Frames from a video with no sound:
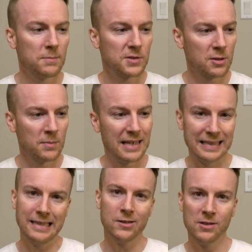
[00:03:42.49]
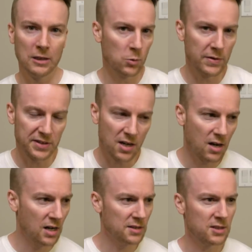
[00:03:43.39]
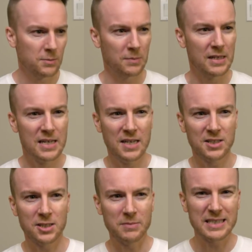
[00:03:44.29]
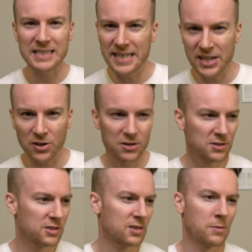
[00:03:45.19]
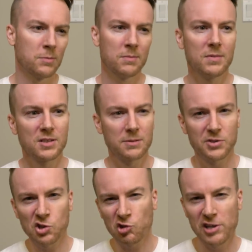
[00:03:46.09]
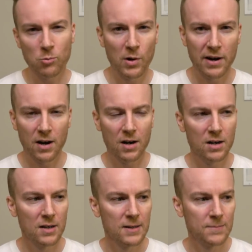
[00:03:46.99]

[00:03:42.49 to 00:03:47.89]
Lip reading: some illegal Louis Vuitton, some sneakers, some streetwear.